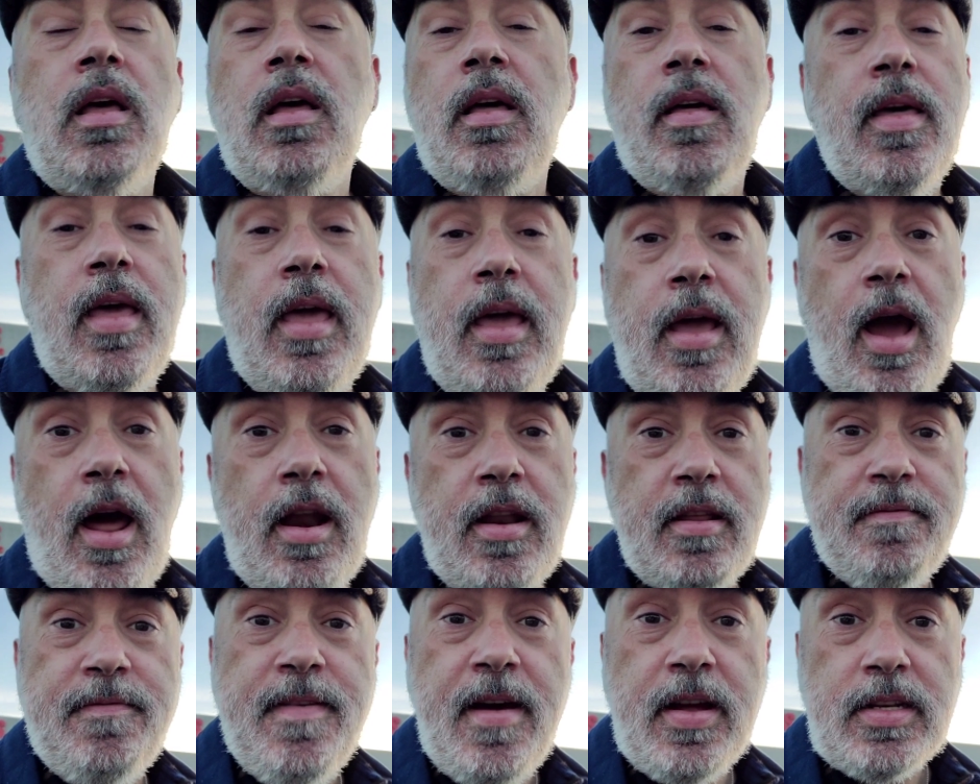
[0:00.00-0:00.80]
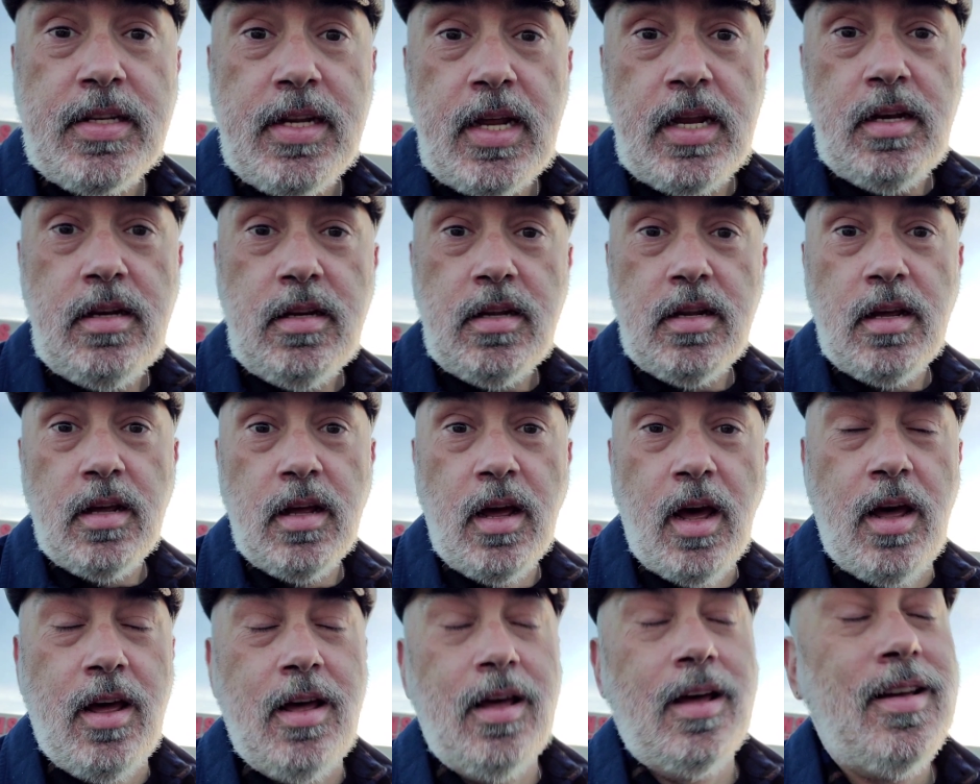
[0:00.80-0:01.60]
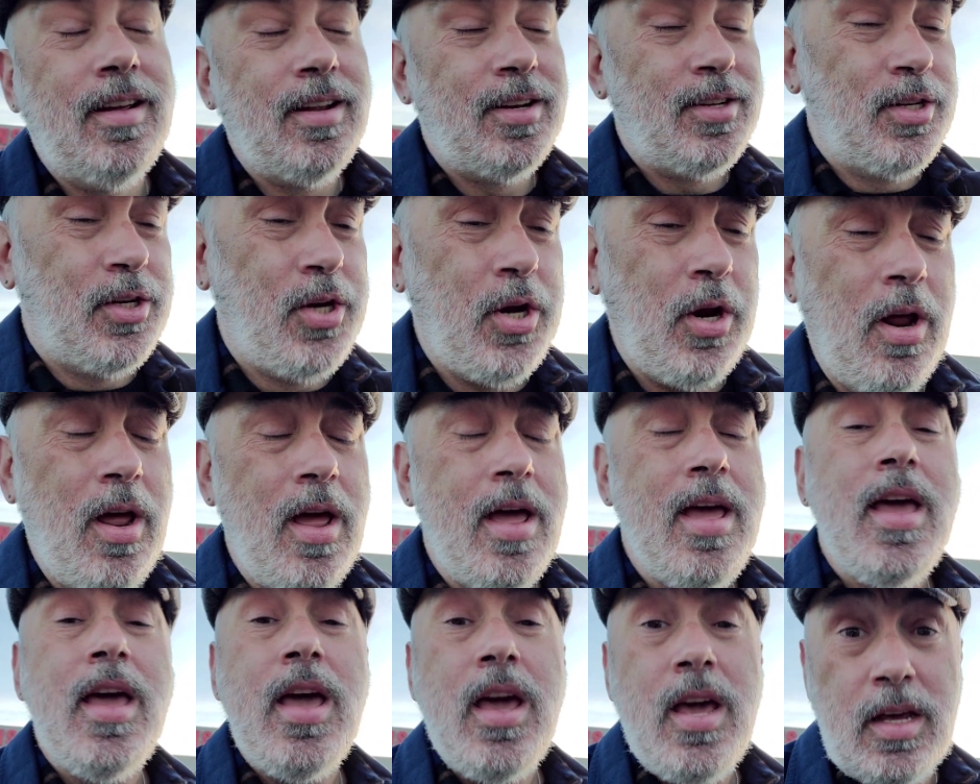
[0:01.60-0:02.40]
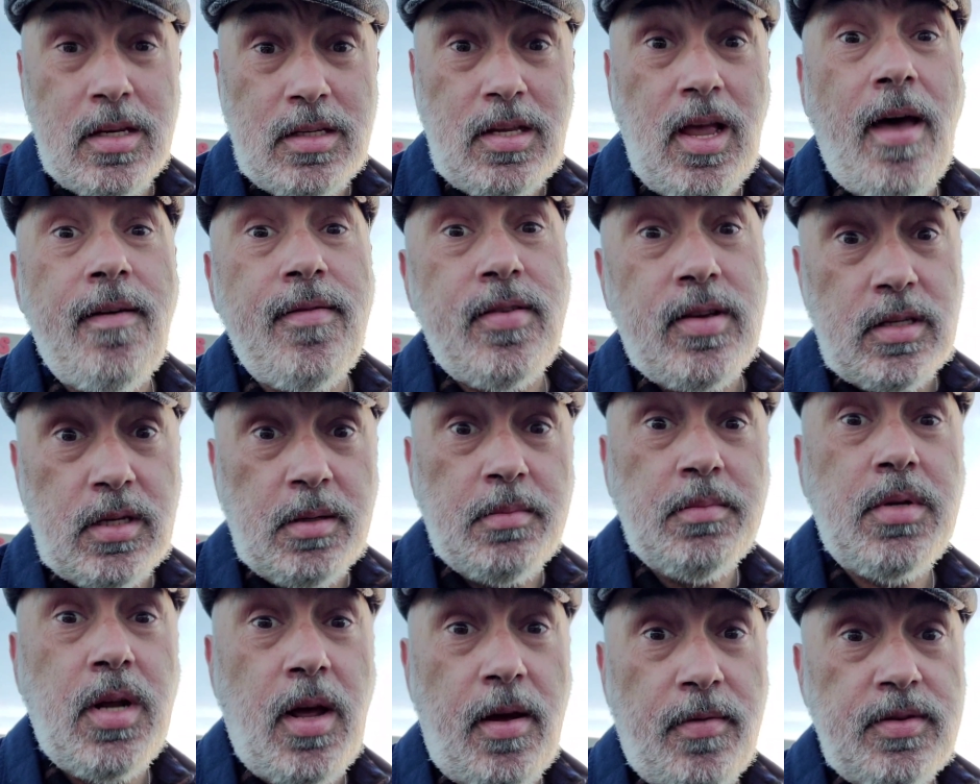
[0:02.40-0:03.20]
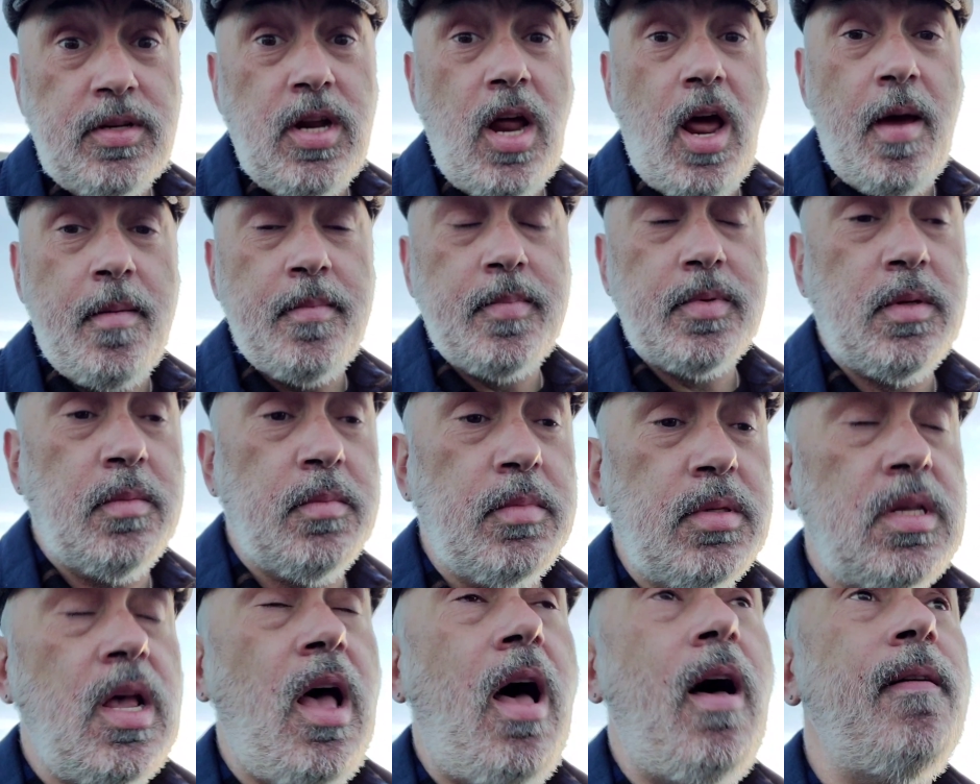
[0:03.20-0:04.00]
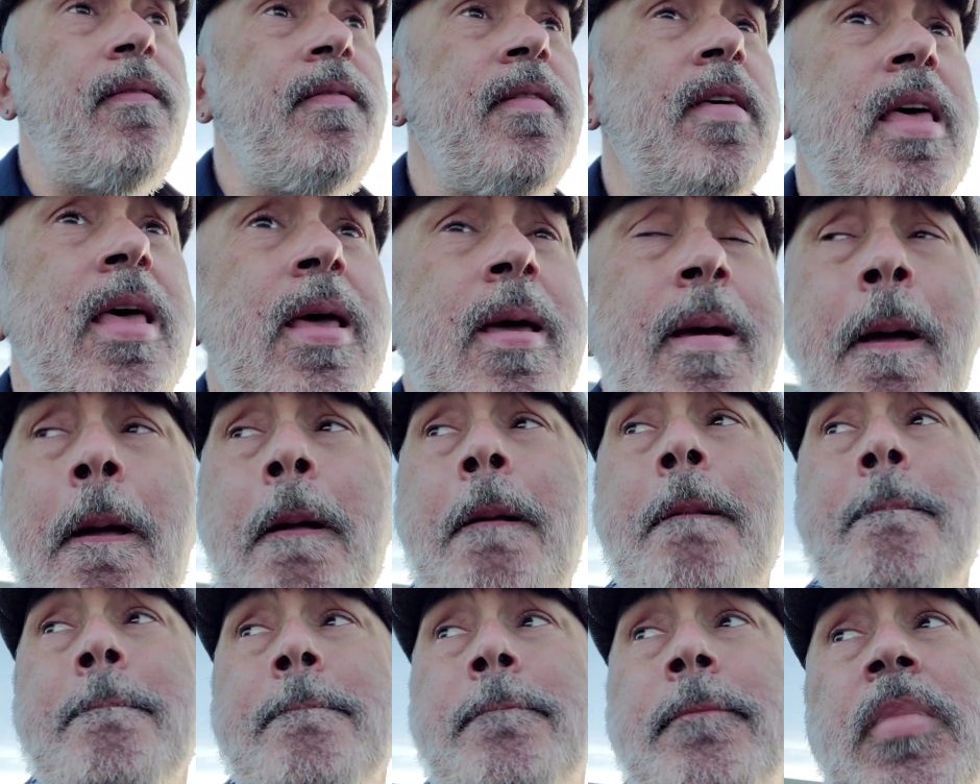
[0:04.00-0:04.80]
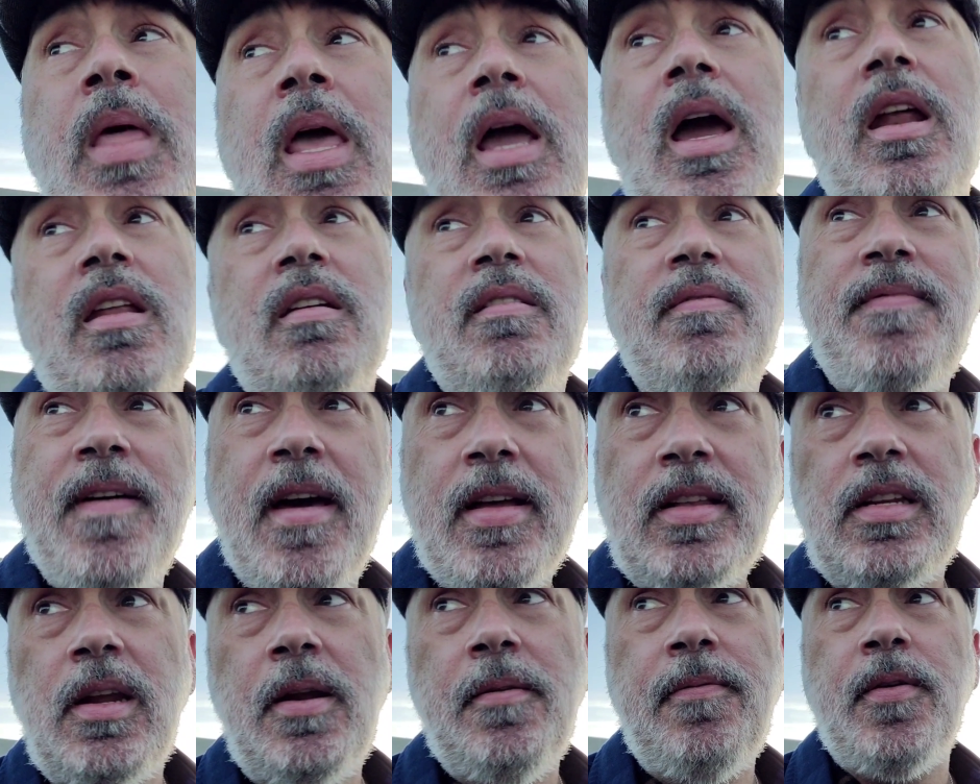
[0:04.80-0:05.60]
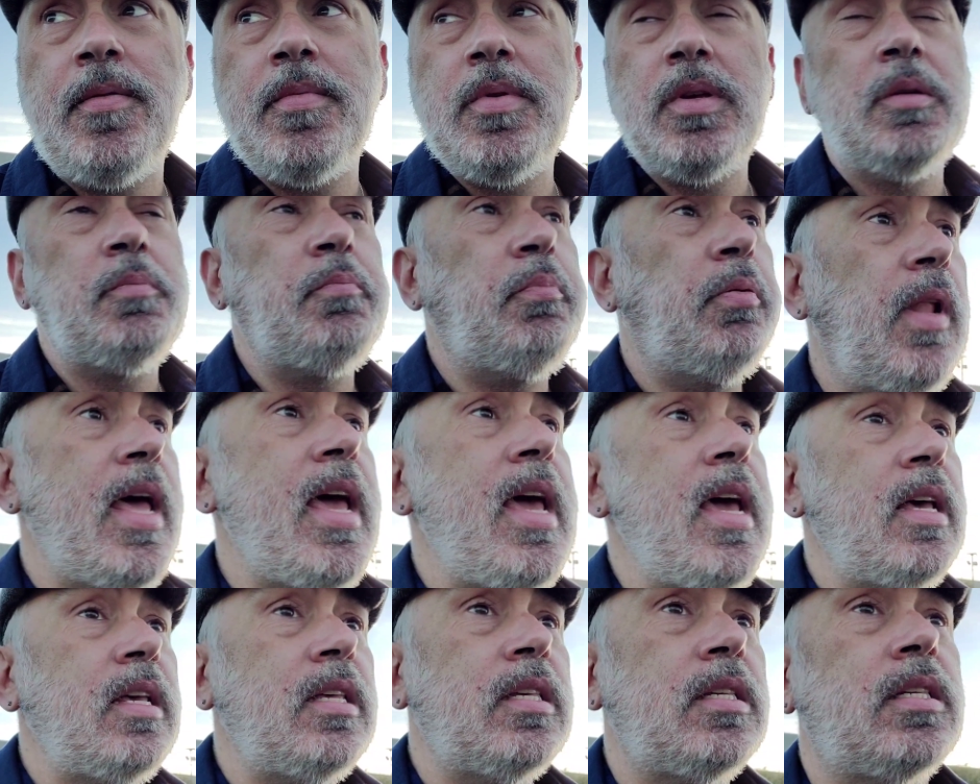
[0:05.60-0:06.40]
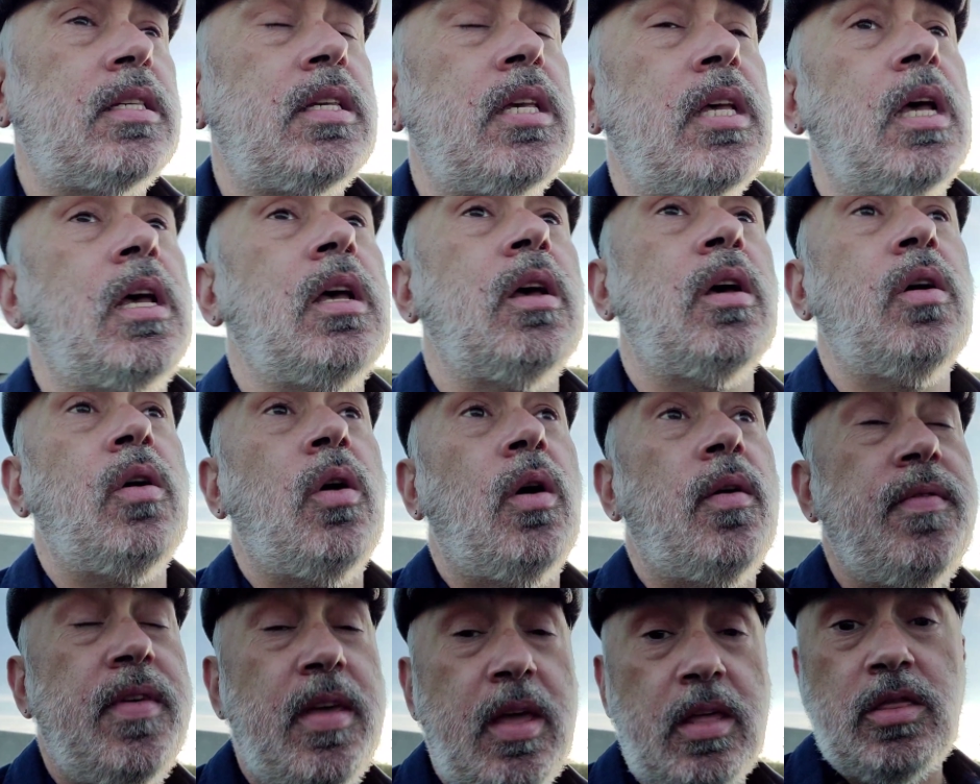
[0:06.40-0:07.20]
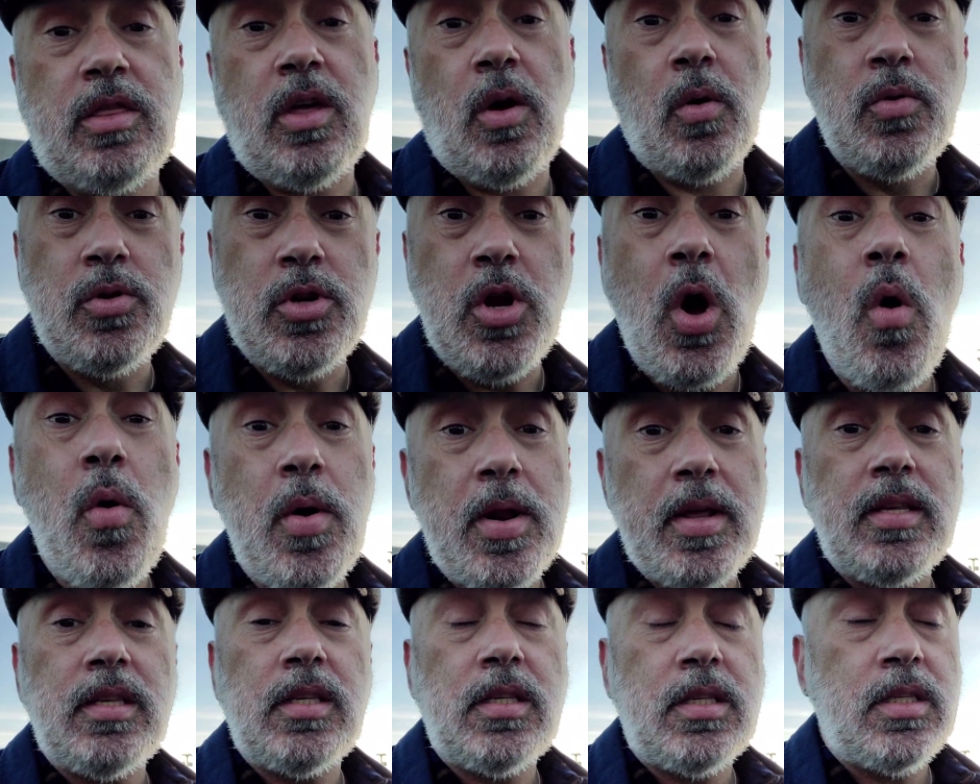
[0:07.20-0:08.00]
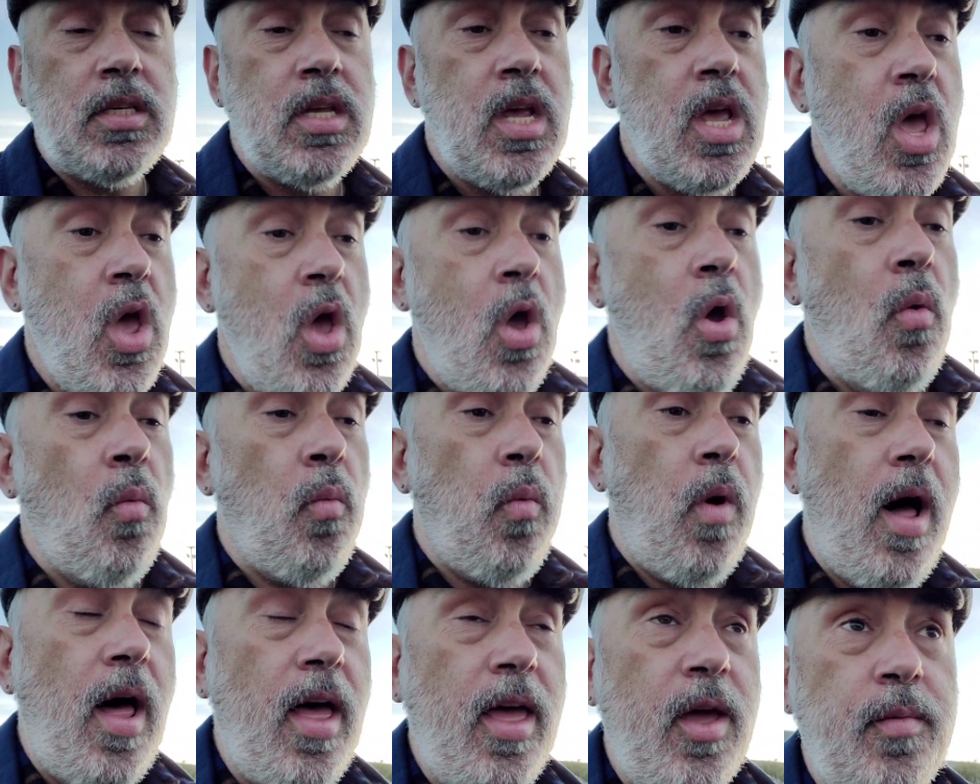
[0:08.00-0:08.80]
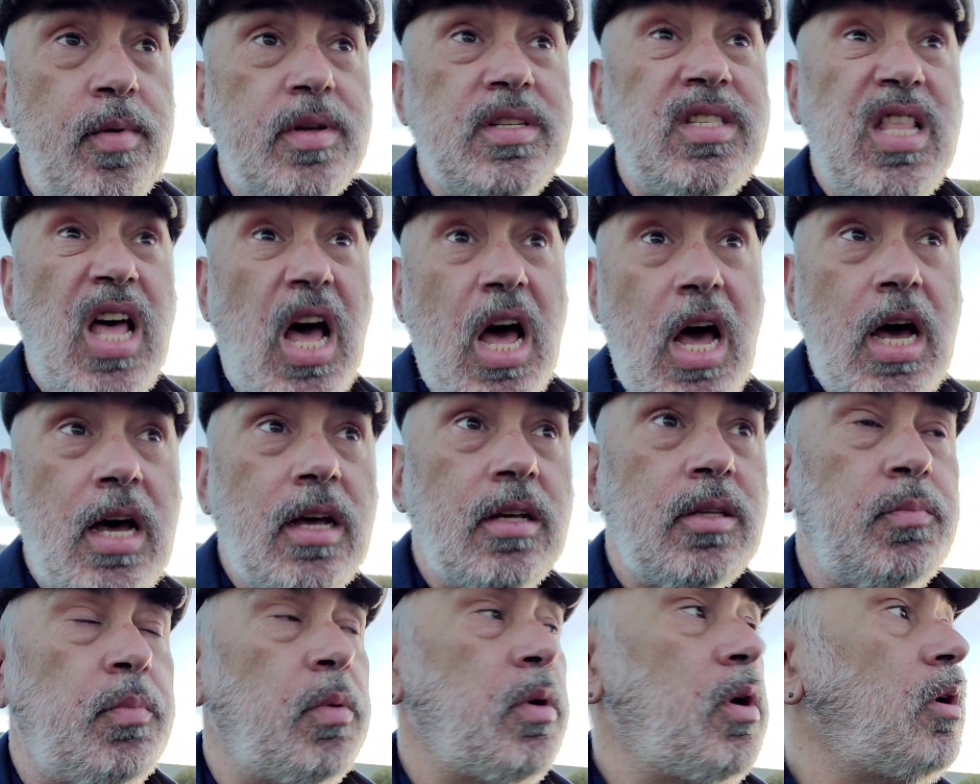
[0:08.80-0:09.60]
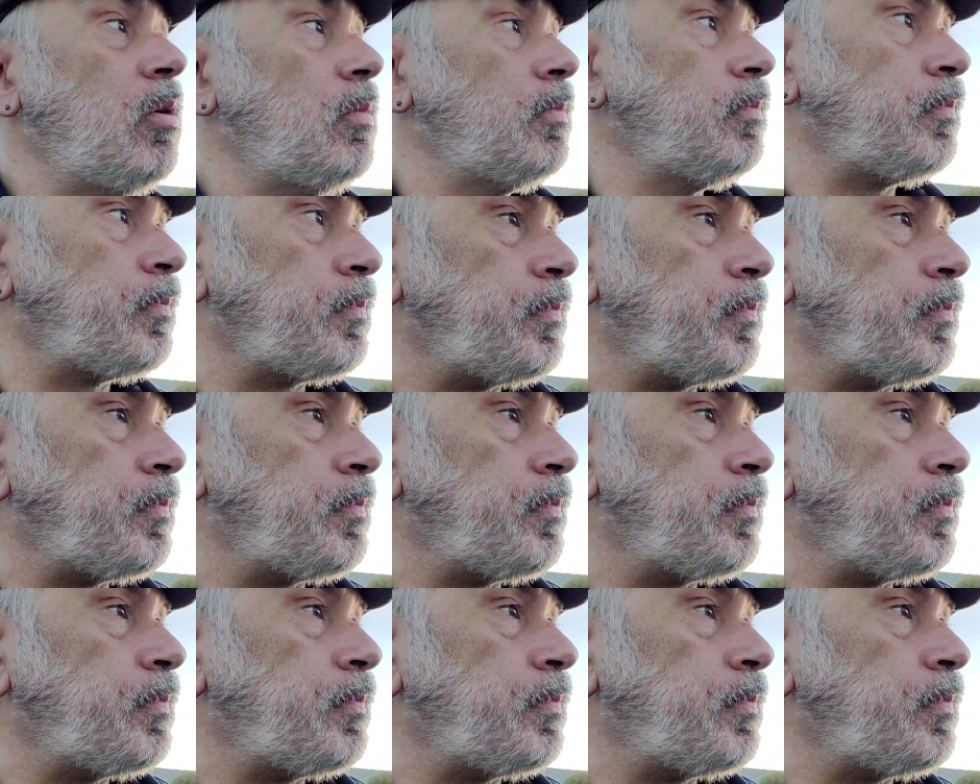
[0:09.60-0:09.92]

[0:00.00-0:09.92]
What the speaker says: he got evicted. He's having some tough times himself. He got evicted from his place, the notice, while he was in the hospital.